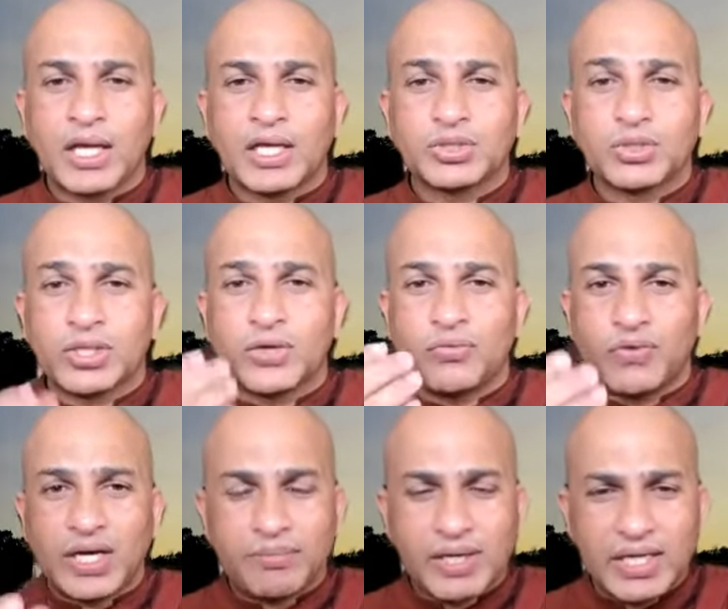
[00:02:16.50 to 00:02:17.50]
So the
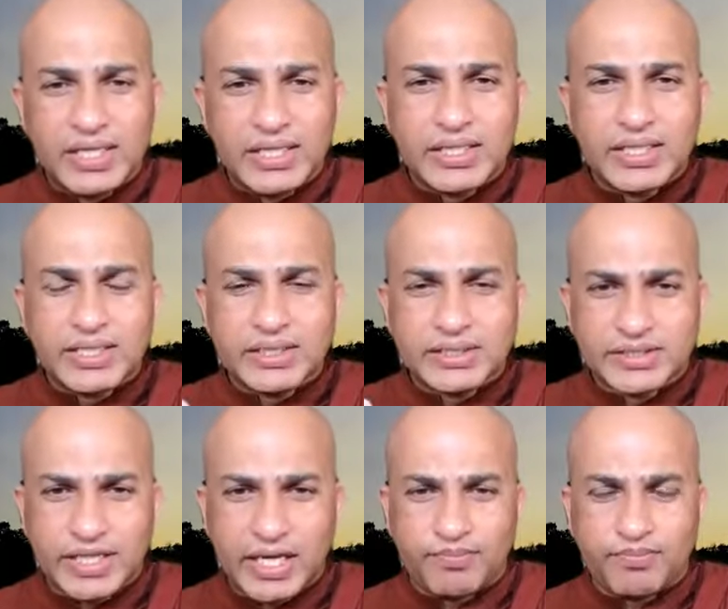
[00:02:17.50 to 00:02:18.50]
verbally the
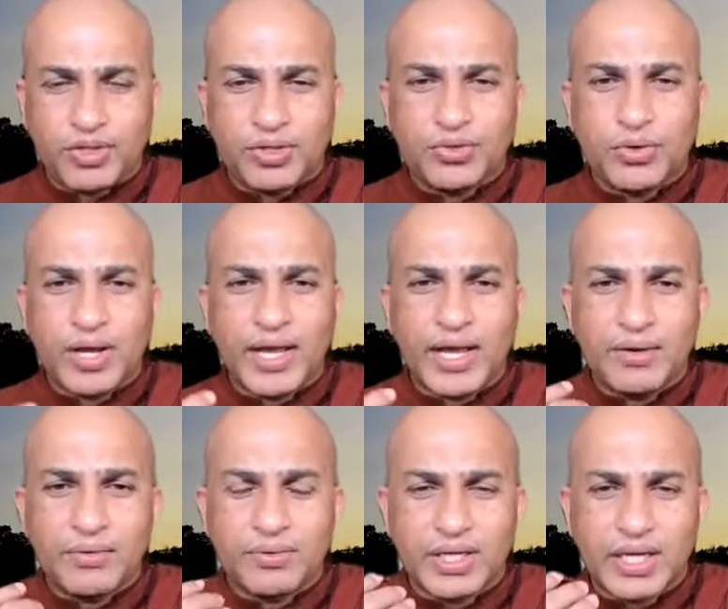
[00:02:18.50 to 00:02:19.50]
same, you
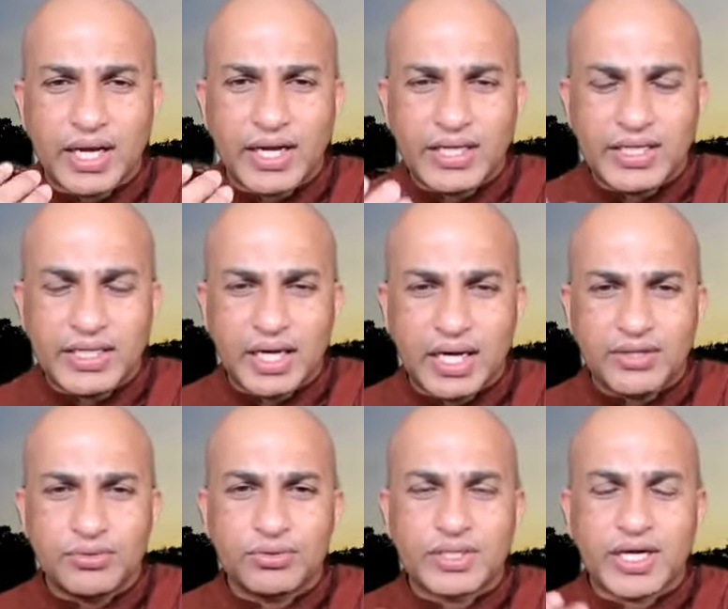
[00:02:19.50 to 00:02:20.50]
have an idea,
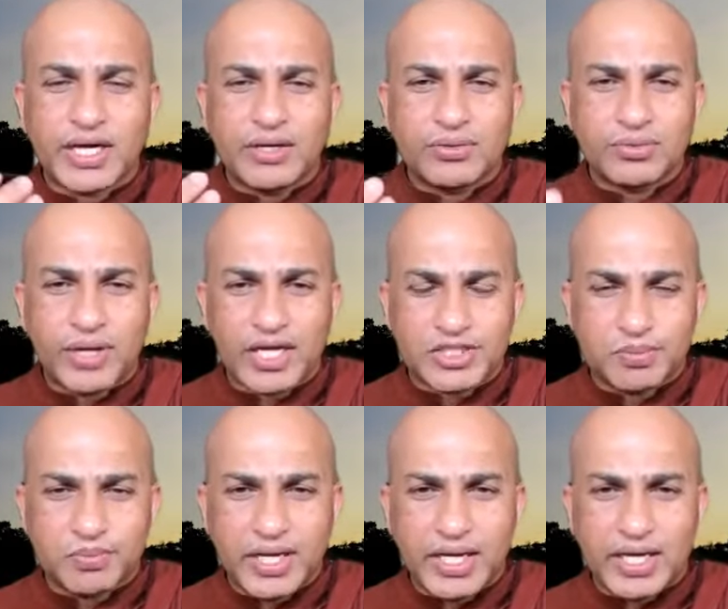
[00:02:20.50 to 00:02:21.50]
you try to
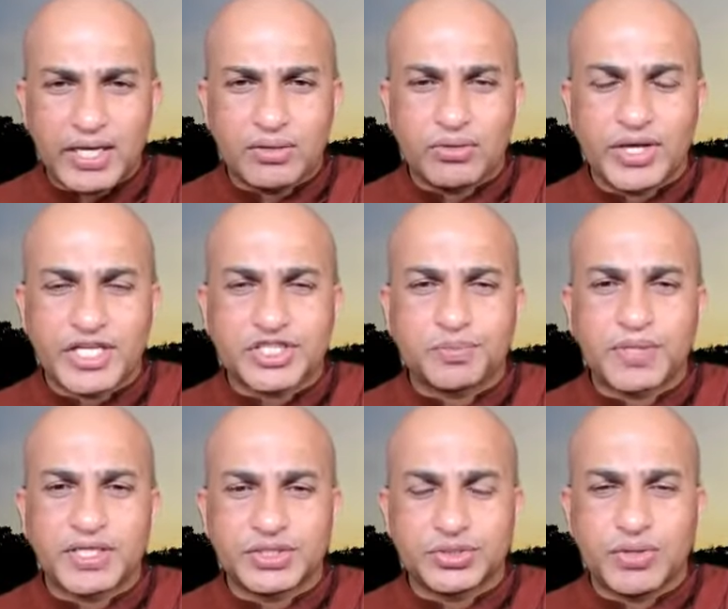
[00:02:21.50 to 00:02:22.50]
explain or
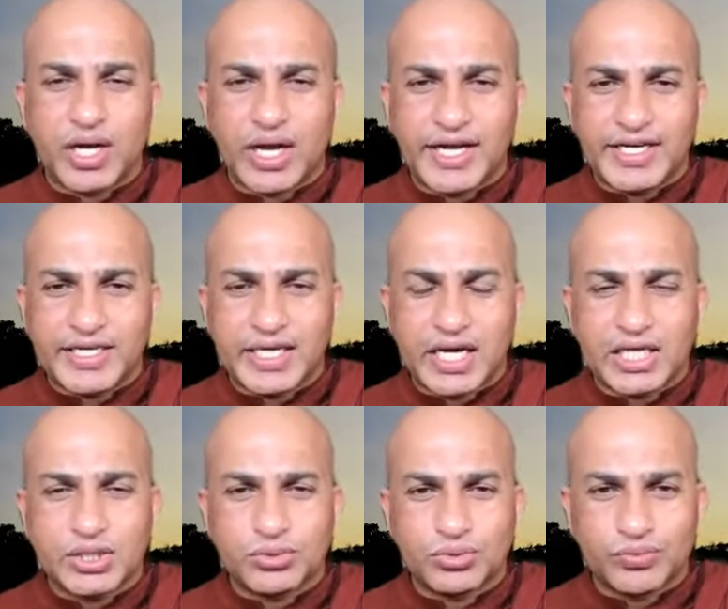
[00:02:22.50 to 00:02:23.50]
express your
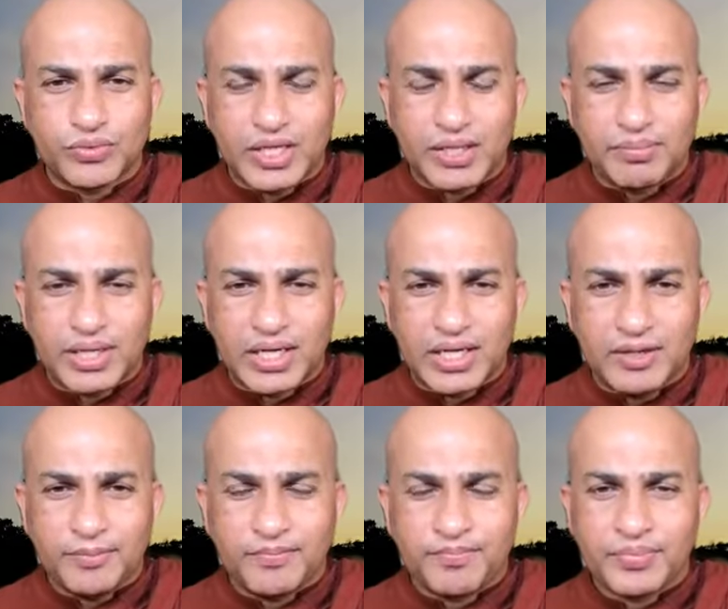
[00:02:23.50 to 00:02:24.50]
idea through verbal
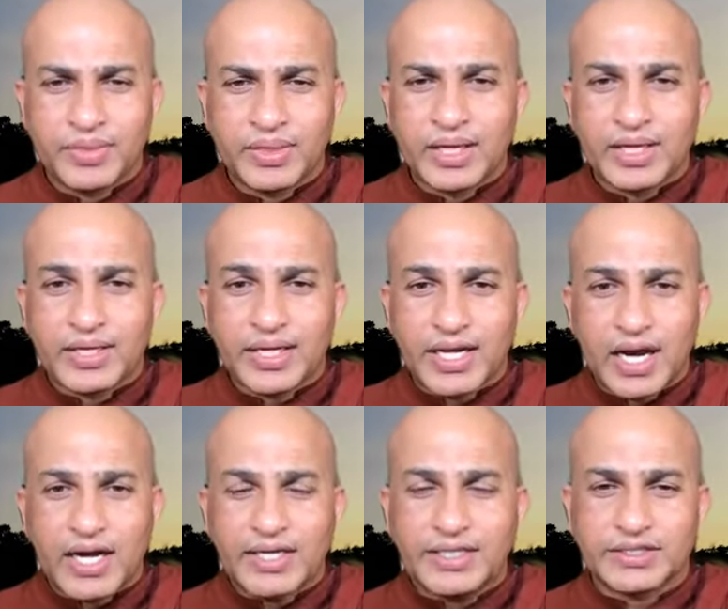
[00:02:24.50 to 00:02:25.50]

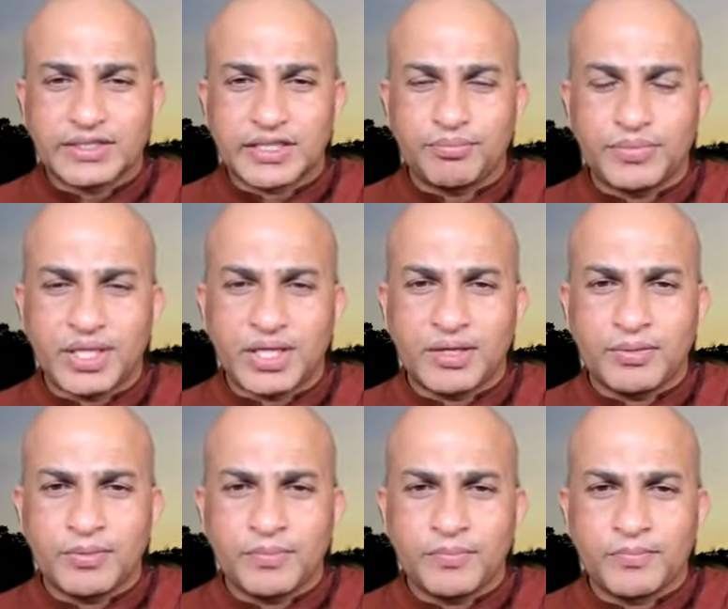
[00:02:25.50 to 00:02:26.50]
regarding
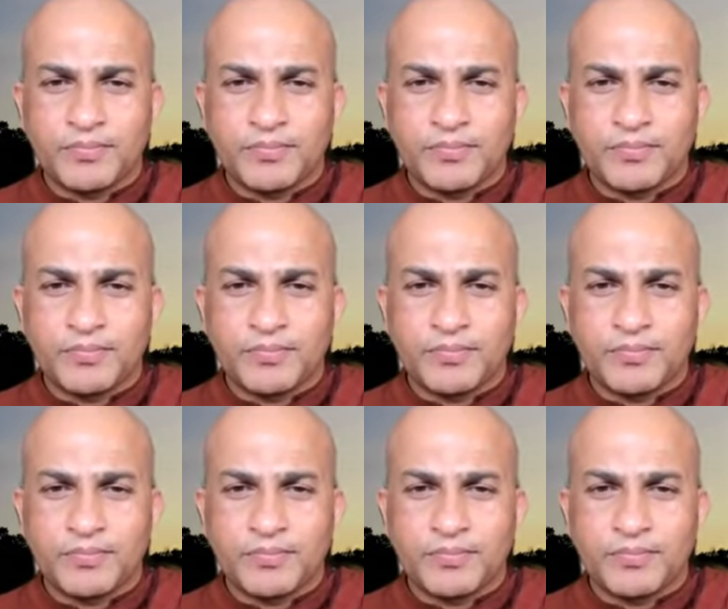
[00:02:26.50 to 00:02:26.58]
something,